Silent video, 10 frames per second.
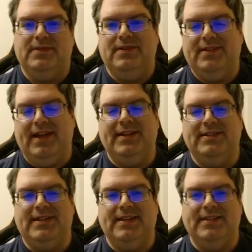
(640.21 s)
And it
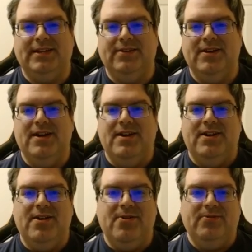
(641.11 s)
says here,
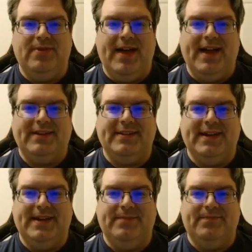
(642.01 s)
note that
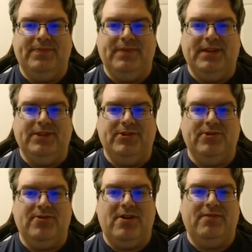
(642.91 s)
the
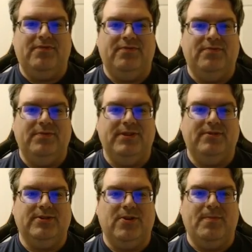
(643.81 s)
turn off
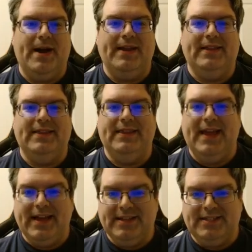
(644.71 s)
Windows Copilot
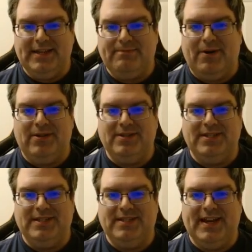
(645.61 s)
legacy
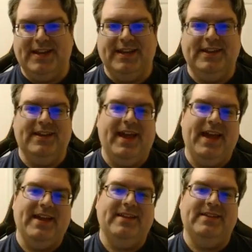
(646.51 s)
policy setting
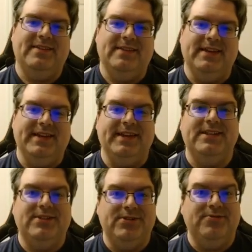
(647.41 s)
and the
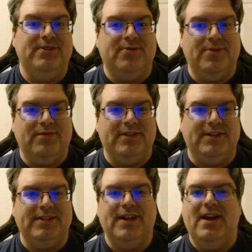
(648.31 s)
Intune
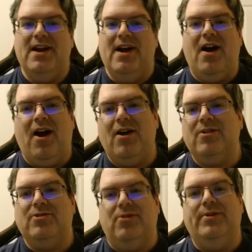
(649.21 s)
equivalent
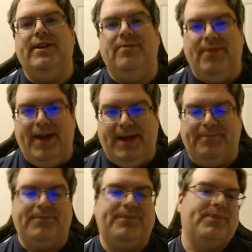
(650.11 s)
are going away.
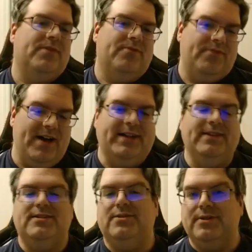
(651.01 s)
Fine,
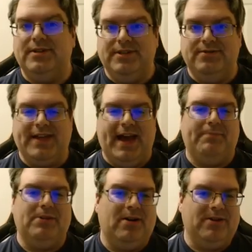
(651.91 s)
so we're going to use
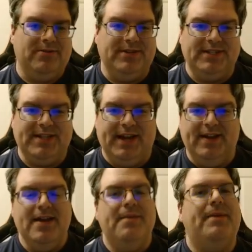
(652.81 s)
AppLocker instead.
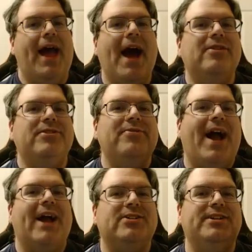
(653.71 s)
But how do you
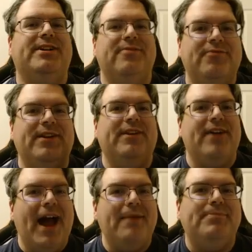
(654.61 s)
actually configure
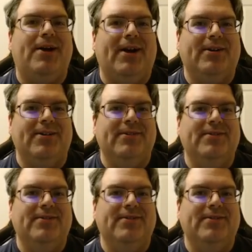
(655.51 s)
AppLocker?